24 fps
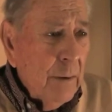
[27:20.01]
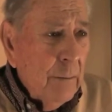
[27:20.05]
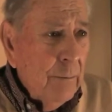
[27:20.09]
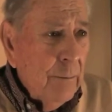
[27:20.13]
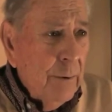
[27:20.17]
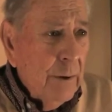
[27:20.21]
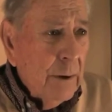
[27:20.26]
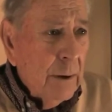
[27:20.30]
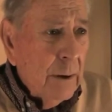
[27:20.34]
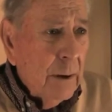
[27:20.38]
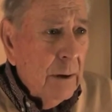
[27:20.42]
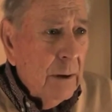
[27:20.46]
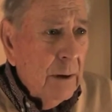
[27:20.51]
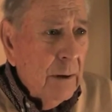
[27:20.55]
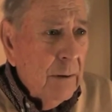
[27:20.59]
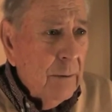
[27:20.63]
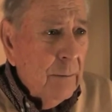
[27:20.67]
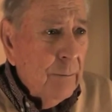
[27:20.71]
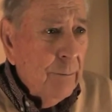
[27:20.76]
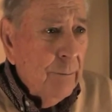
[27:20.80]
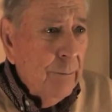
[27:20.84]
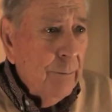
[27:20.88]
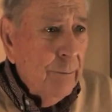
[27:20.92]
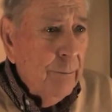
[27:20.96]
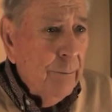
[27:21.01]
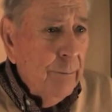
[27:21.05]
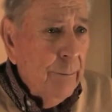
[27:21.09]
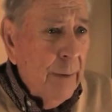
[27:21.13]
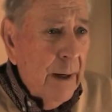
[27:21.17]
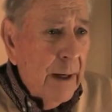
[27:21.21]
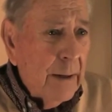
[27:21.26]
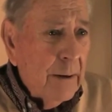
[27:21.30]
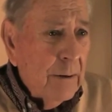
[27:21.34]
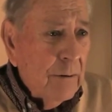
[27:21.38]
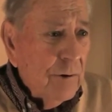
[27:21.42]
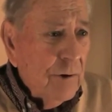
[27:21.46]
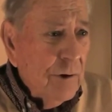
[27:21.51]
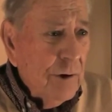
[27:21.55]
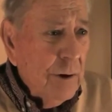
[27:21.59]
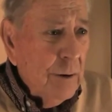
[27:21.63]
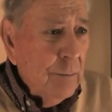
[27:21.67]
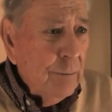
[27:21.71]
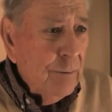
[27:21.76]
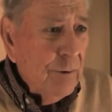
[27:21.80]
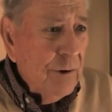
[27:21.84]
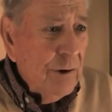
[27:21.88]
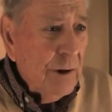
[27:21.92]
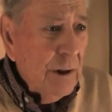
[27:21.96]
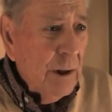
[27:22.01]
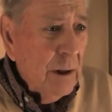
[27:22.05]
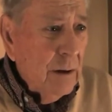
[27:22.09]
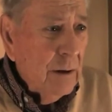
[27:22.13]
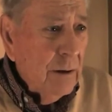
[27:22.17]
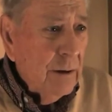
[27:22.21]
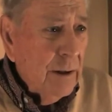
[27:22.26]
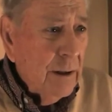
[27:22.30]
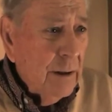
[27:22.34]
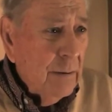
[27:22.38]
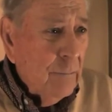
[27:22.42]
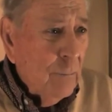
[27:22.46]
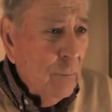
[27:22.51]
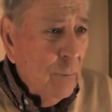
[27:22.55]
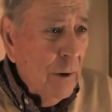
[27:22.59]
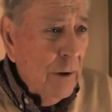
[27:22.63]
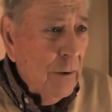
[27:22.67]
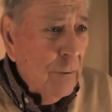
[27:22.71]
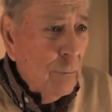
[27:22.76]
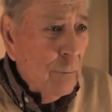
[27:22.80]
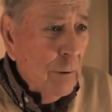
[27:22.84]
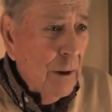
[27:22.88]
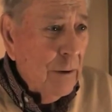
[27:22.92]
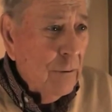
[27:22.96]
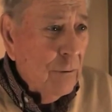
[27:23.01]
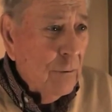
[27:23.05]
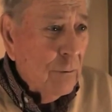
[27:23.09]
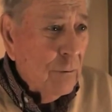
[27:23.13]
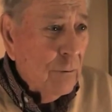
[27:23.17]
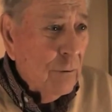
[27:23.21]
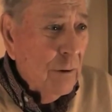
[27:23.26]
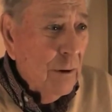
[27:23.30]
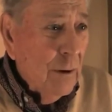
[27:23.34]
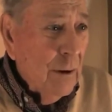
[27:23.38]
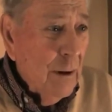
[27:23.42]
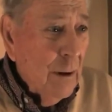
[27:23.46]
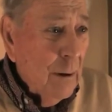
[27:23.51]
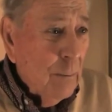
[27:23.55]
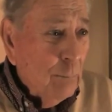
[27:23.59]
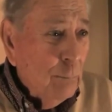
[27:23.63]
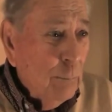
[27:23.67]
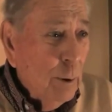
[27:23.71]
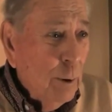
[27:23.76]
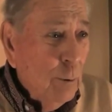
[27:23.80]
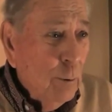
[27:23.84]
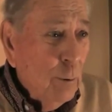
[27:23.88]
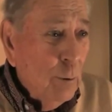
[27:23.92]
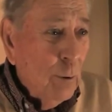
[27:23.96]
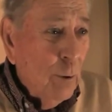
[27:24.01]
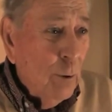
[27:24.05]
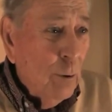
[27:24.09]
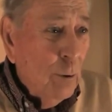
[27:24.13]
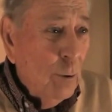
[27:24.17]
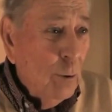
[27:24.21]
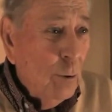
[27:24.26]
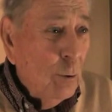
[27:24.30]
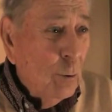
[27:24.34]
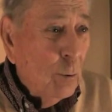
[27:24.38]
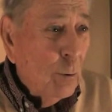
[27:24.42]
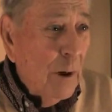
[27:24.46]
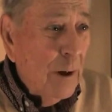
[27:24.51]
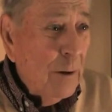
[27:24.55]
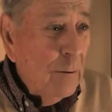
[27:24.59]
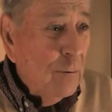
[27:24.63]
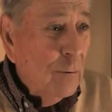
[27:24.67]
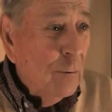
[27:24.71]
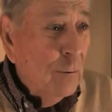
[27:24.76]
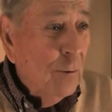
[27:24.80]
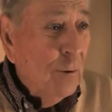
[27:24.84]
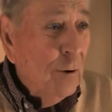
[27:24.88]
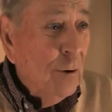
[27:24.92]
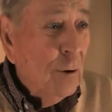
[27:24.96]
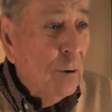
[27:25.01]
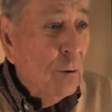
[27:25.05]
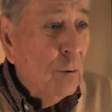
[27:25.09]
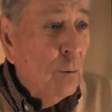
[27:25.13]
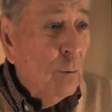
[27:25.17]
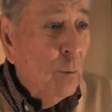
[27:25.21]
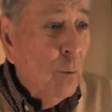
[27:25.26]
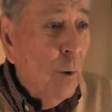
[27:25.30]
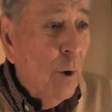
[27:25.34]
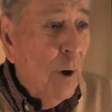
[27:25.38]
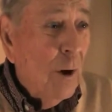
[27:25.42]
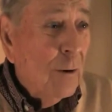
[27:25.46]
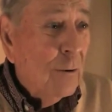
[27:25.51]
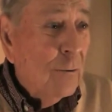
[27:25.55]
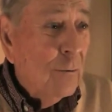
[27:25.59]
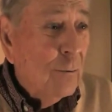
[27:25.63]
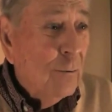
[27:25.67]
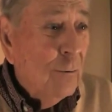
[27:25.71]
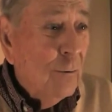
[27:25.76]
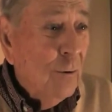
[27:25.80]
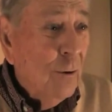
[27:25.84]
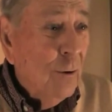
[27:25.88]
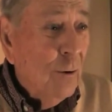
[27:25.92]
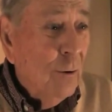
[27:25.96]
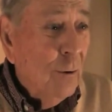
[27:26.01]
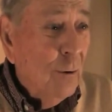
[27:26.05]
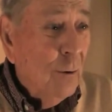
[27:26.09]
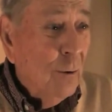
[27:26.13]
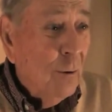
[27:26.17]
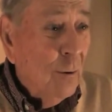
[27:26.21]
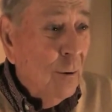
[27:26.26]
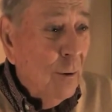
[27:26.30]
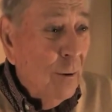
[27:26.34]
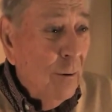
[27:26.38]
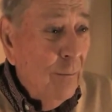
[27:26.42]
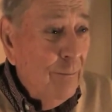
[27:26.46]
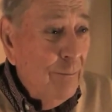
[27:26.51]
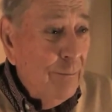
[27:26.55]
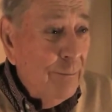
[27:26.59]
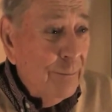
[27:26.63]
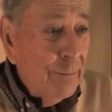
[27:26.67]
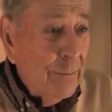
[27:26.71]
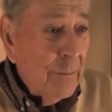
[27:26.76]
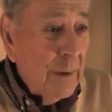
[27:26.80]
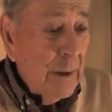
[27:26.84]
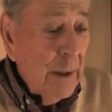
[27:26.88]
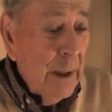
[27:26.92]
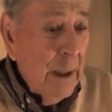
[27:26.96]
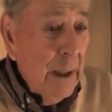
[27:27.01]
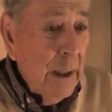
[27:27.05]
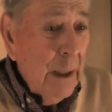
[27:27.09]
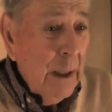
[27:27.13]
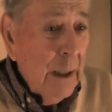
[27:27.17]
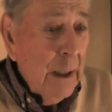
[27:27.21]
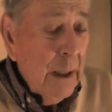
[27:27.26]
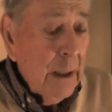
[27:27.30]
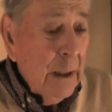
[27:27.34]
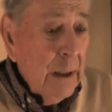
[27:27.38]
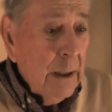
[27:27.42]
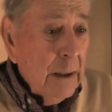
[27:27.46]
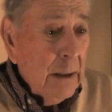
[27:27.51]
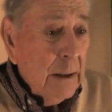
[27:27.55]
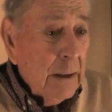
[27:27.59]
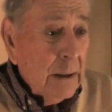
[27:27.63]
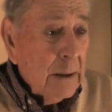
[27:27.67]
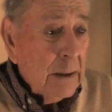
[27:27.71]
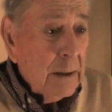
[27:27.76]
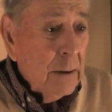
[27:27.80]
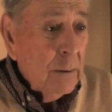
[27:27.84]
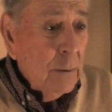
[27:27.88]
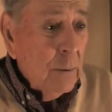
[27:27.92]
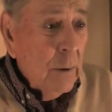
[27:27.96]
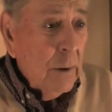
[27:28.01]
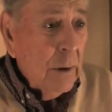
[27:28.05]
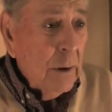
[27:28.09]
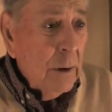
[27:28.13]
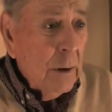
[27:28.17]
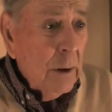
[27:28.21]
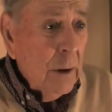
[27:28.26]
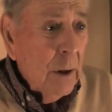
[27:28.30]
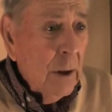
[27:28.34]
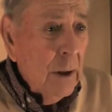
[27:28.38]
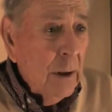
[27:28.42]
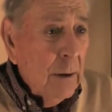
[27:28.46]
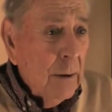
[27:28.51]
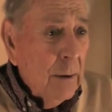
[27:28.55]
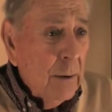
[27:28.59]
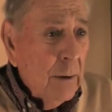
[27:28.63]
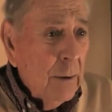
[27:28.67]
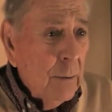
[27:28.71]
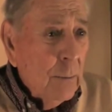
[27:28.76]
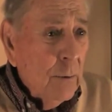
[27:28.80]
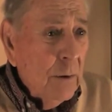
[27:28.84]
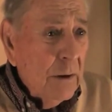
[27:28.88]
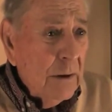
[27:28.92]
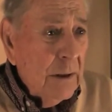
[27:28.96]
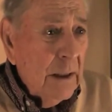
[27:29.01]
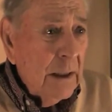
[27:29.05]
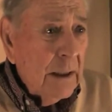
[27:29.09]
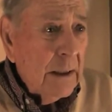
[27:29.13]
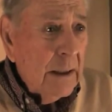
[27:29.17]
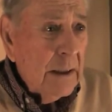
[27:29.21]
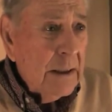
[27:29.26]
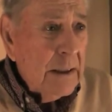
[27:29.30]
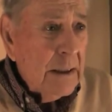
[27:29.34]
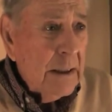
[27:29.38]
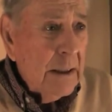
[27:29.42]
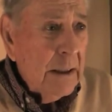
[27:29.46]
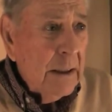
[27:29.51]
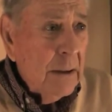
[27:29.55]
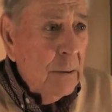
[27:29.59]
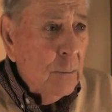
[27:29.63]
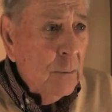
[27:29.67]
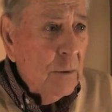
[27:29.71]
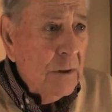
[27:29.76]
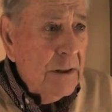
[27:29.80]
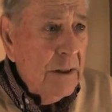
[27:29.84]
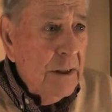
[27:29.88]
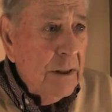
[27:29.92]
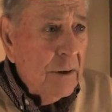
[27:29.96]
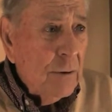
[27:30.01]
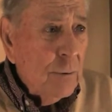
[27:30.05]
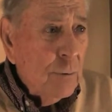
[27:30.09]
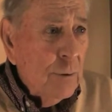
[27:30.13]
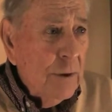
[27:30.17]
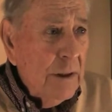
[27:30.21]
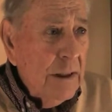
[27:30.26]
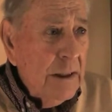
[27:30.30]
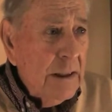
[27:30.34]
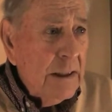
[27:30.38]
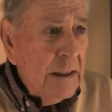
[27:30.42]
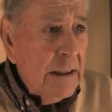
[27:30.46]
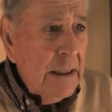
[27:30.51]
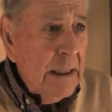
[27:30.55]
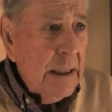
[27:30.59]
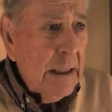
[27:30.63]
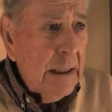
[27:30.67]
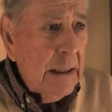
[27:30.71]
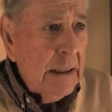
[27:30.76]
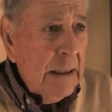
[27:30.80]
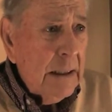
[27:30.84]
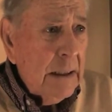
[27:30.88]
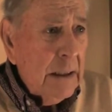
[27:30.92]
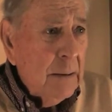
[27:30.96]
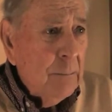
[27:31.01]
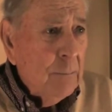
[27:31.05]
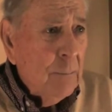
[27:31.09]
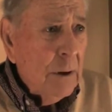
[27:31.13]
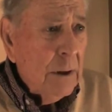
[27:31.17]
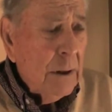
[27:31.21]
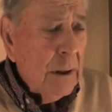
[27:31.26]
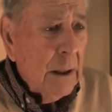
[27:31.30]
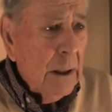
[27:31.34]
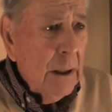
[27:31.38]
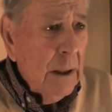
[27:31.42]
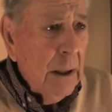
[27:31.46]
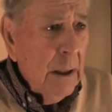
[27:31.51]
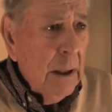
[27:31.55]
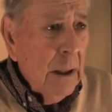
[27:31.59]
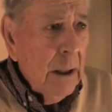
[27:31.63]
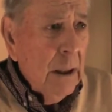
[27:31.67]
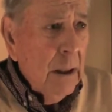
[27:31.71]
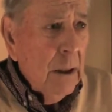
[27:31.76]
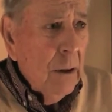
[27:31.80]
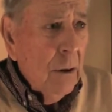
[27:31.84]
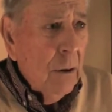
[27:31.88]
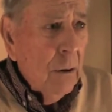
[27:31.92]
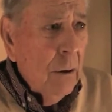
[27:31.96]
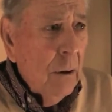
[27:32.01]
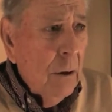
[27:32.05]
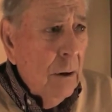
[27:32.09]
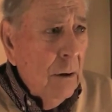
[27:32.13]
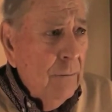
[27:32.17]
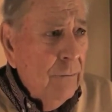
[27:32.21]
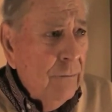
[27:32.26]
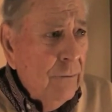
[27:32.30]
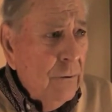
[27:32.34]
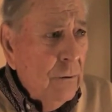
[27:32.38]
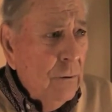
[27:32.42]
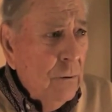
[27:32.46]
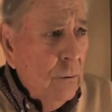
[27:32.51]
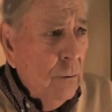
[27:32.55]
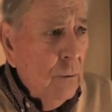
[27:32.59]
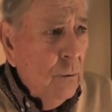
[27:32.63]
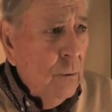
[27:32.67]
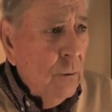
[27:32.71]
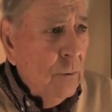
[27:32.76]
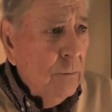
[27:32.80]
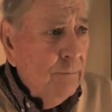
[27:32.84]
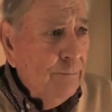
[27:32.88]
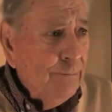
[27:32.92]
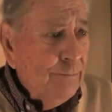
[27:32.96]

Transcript: big battleship shell that went right, blew a hole right through. You could walk through the hole. So there was, like I say, there wasn't a tree standing, but off to,